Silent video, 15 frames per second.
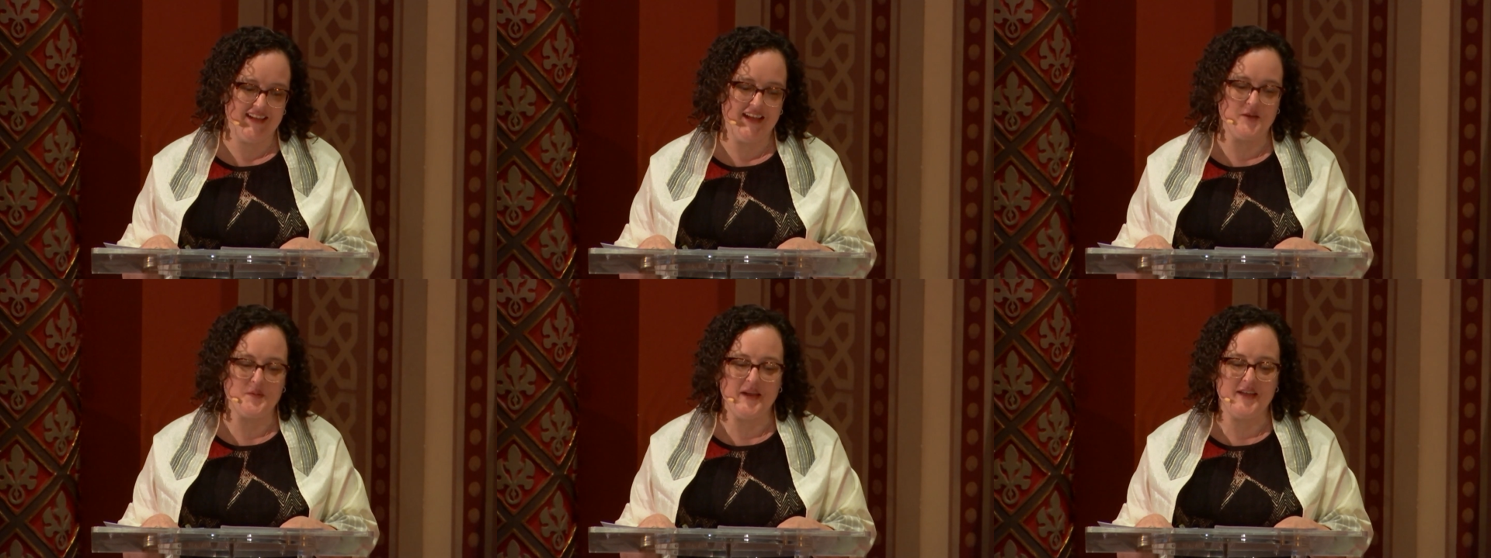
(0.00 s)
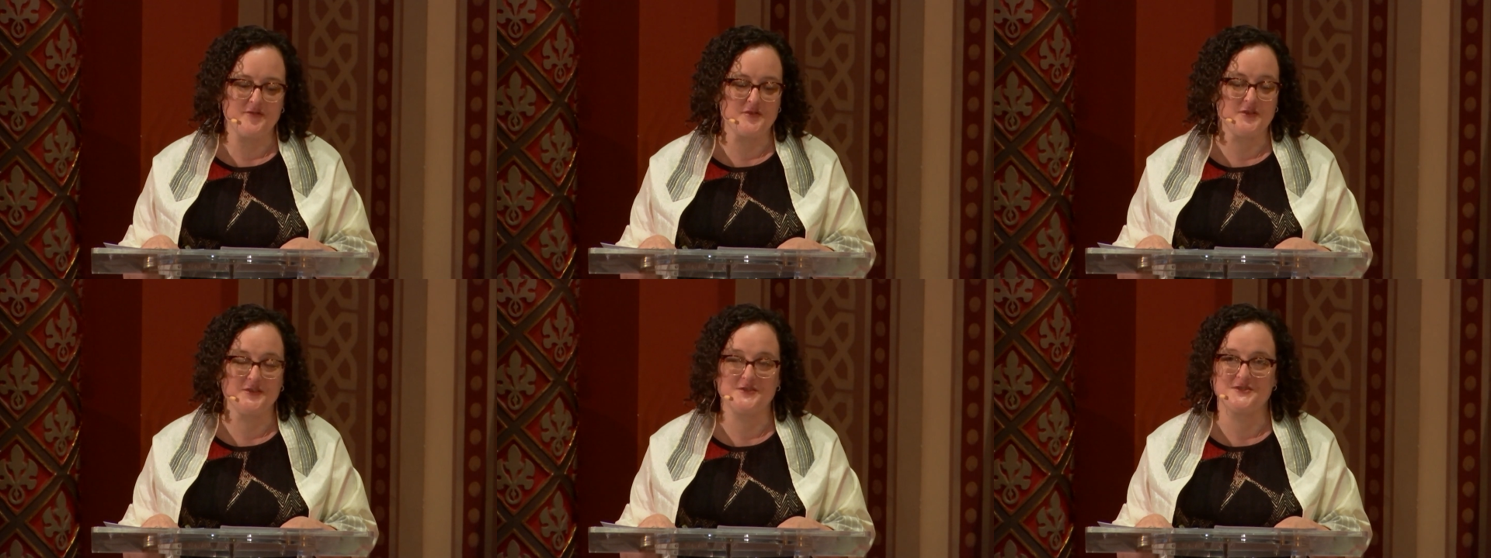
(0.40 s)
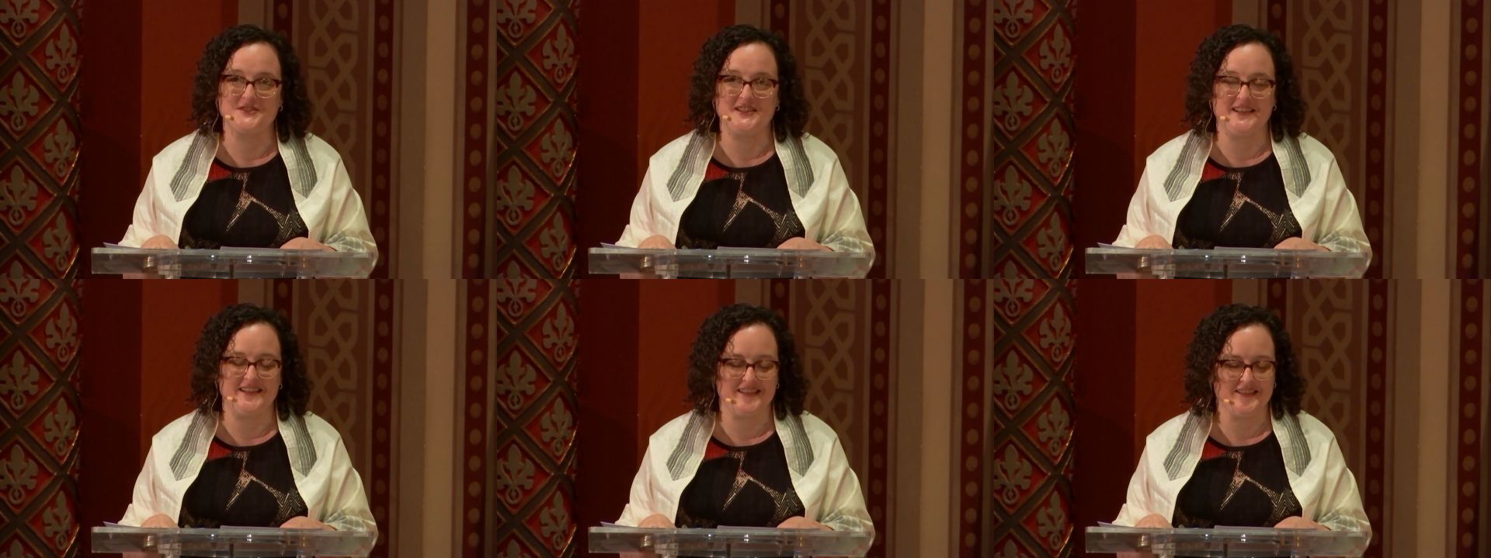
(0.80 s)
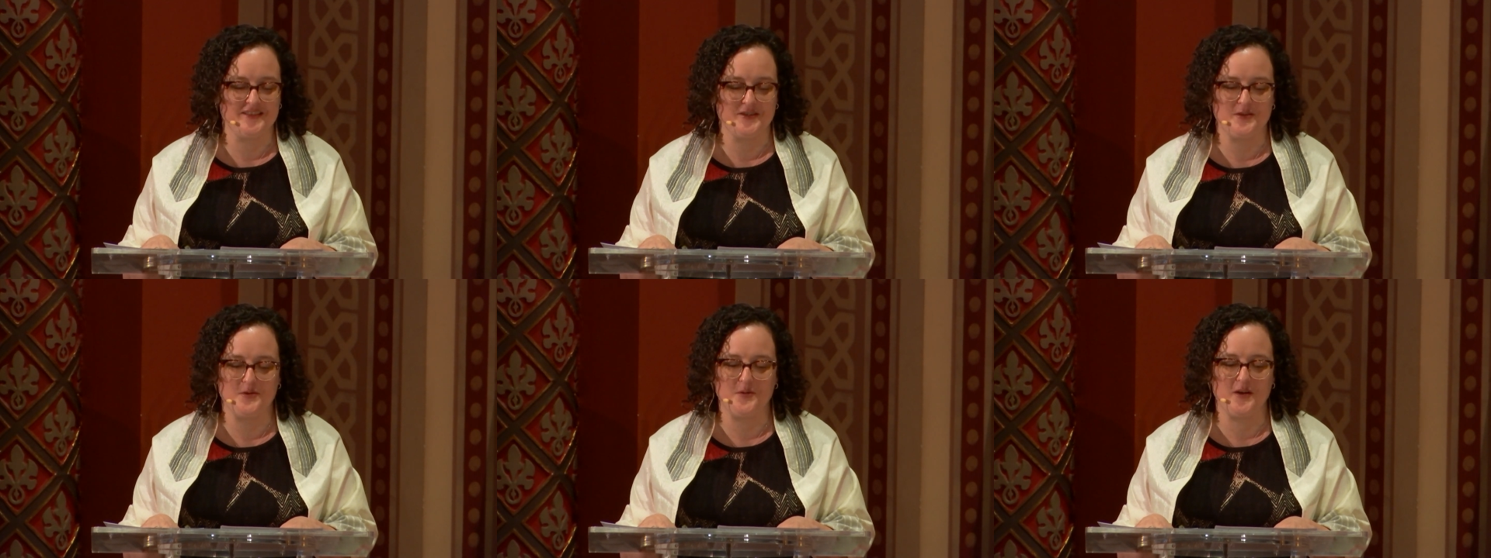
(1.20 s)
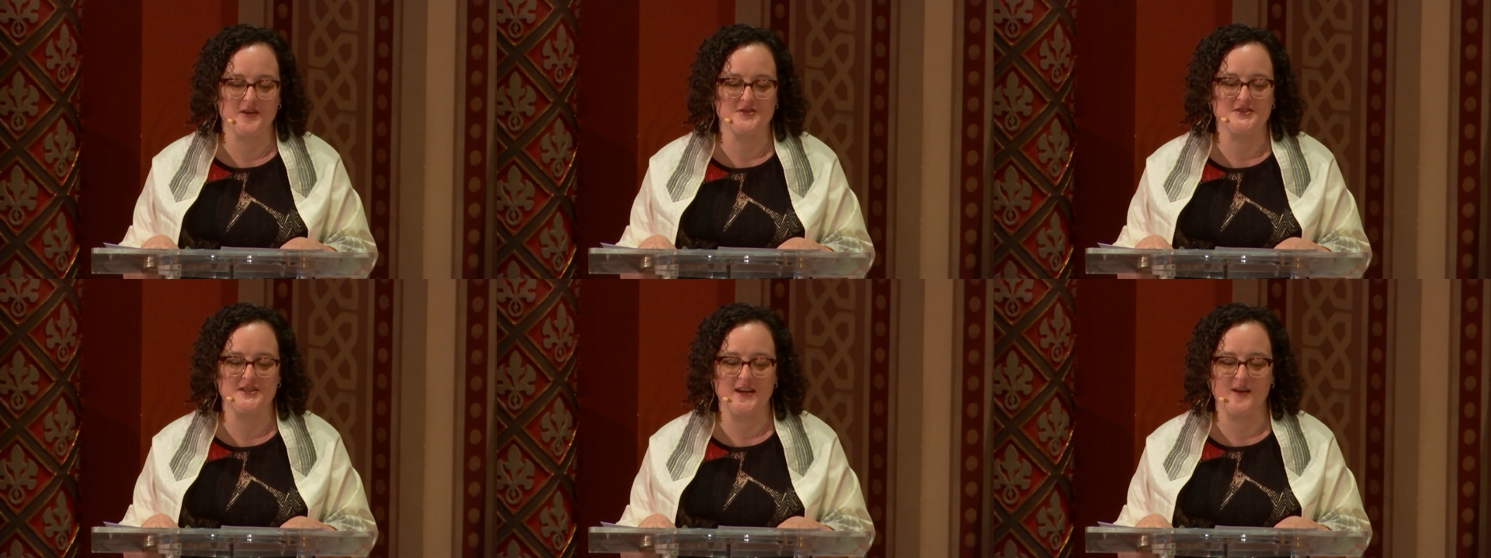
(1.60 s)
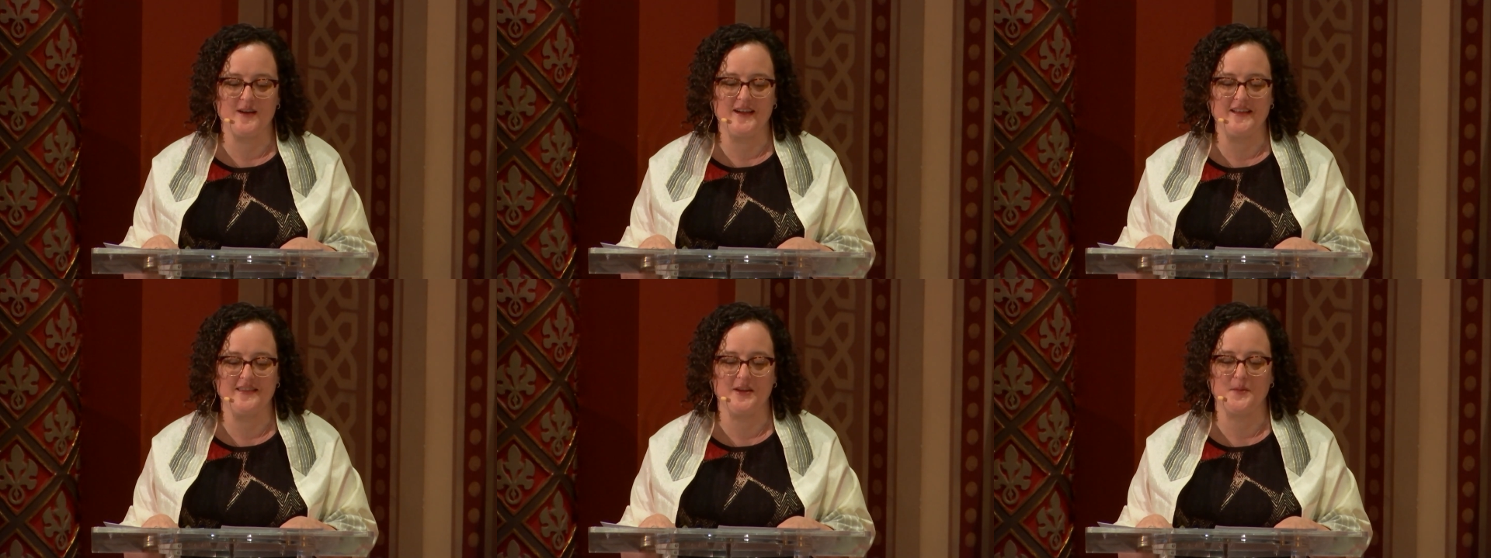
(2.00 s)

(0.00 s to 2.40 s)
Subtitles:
And we have clergy who are sharing